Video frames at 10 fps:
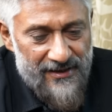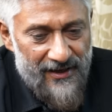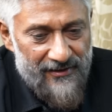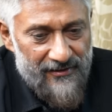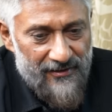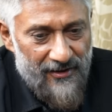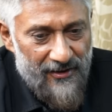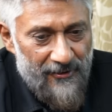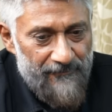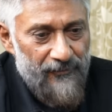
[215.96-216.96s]
that
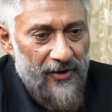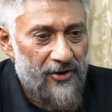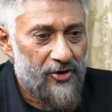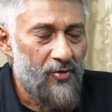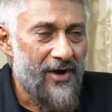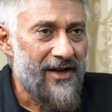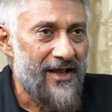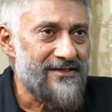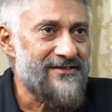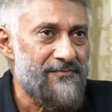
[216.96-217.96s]
uh, you are
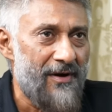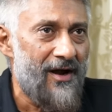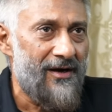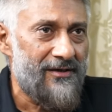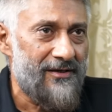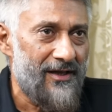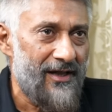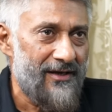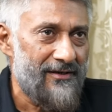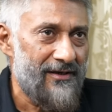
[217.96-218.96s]
as smart
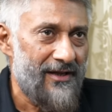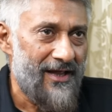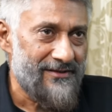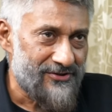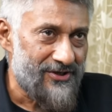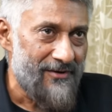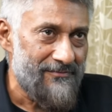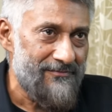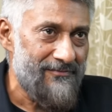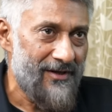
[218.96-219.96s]
and as
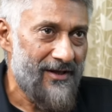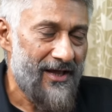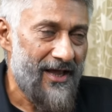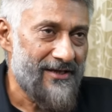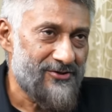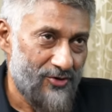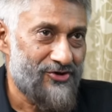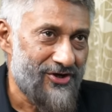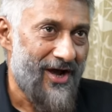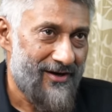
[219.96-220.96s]
dumb as your
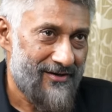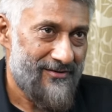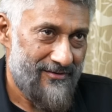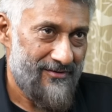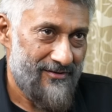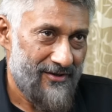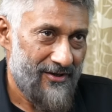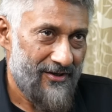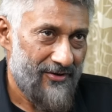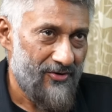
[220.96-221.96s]
star.
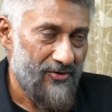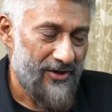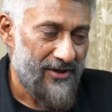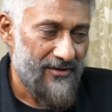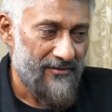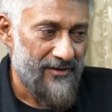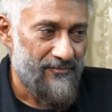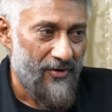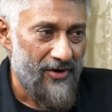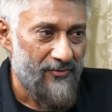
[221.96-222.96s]
You know, in, in
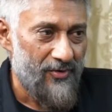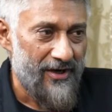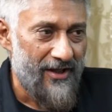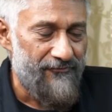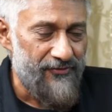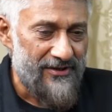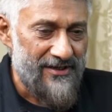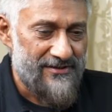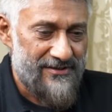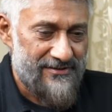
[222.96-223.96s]
Bollywood,
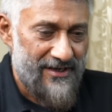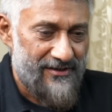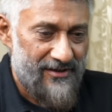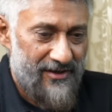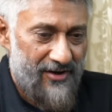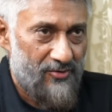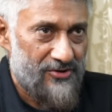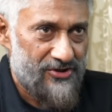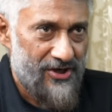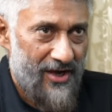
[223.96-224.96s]
everything's centered around
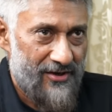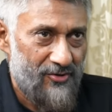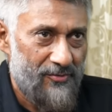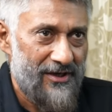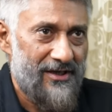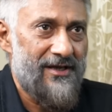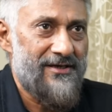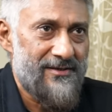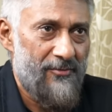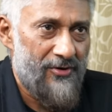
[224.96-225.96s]
star. Nobody
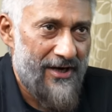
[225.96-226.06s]
cares about